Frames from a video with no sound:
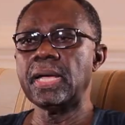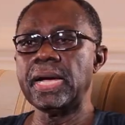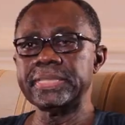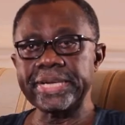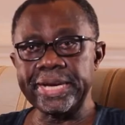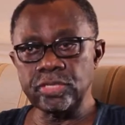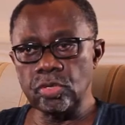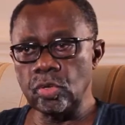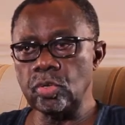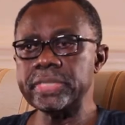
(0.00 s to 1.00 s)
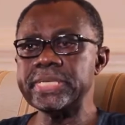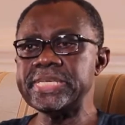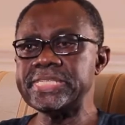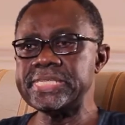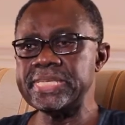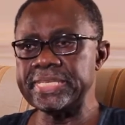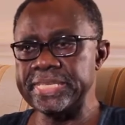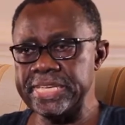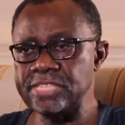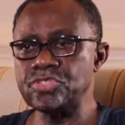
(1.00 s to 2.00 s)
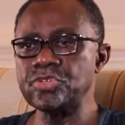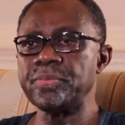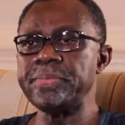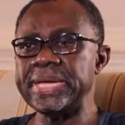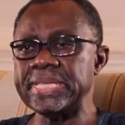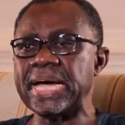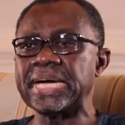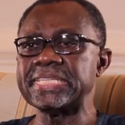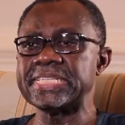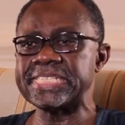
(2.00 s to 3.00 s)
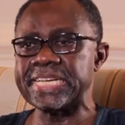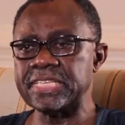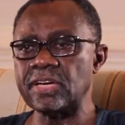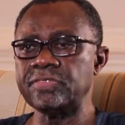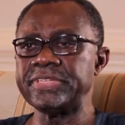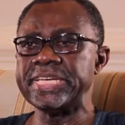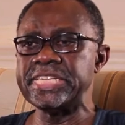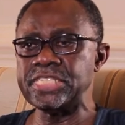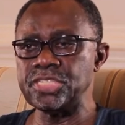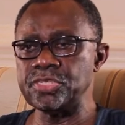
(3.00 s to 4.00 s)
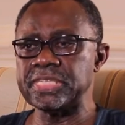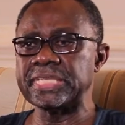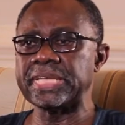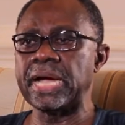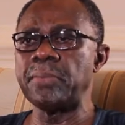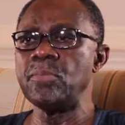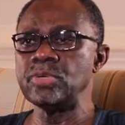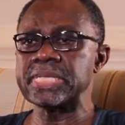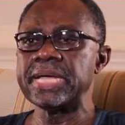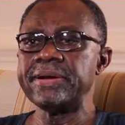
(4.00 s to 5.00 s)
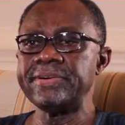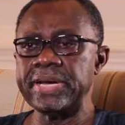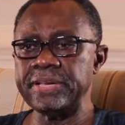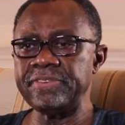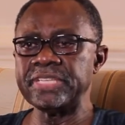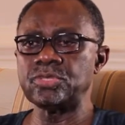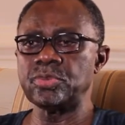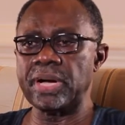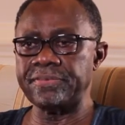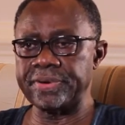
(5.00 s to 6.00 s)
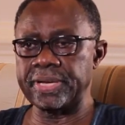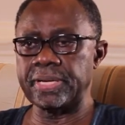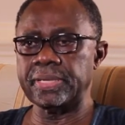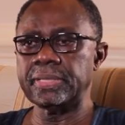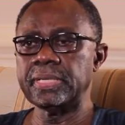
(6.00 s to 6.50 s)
And I know ECA needs to remain at the center of the issues that are most relevant to Africa.